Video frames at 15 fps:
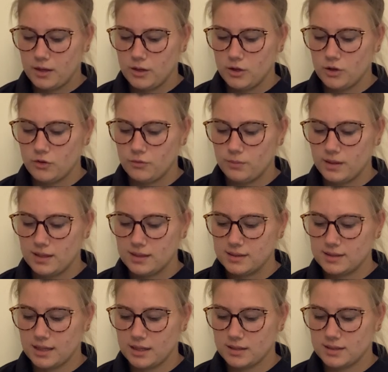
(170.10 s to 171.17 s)
"You've been
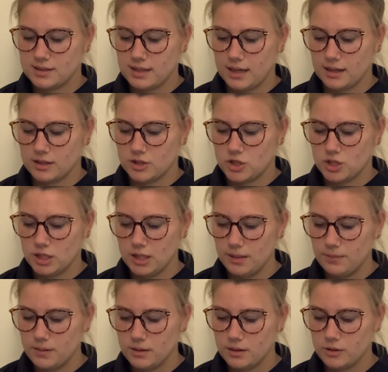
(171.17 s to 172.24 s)
inside a sunken
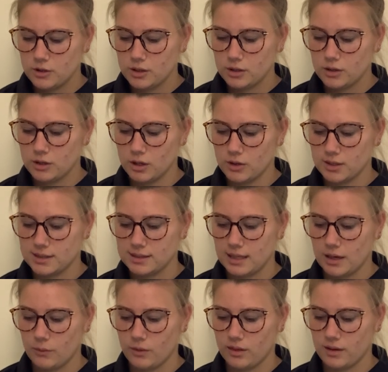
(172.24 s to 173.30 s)
ship?" Carol
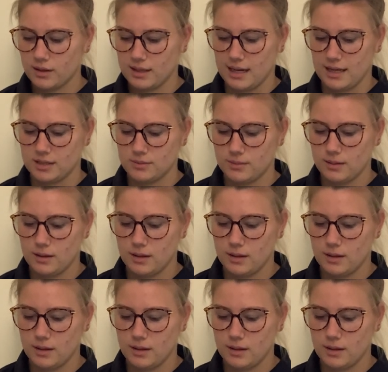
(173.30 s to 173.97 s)
said with a gasp.